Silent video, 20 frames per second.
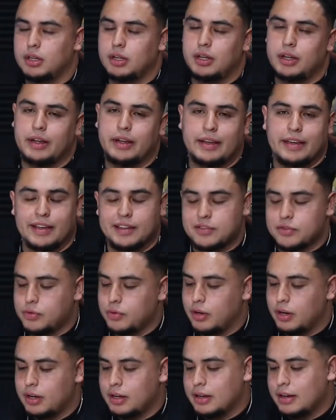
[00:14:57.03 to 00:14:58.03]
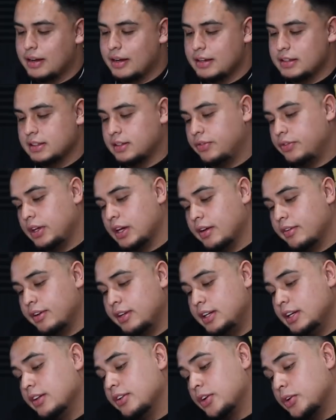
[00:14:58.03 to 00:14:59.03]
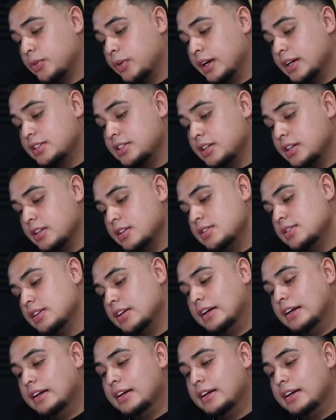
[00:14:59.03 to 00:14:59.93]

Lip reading: And guess what, guys? If you have any other questions,